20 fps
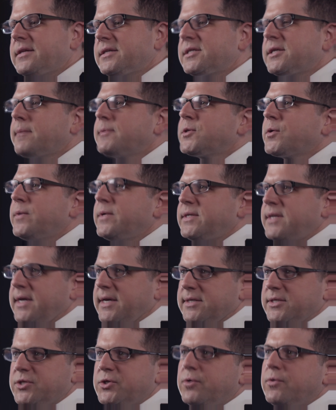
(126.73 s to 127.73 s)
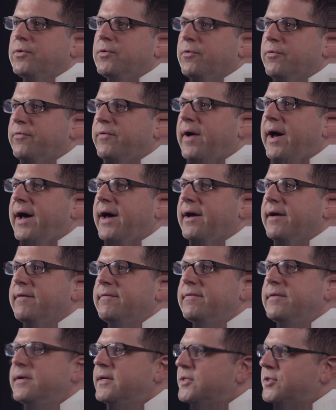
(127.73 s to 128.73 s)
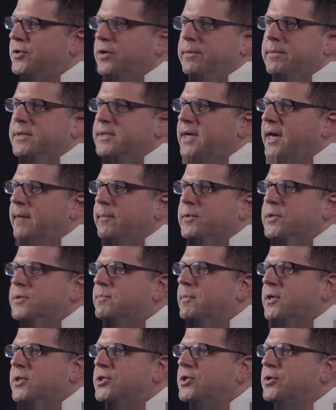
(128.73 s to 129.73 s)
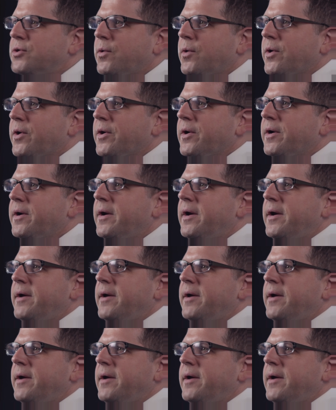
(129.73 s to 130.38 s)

the subsequent days 2 through 5, his treatment time was much shorter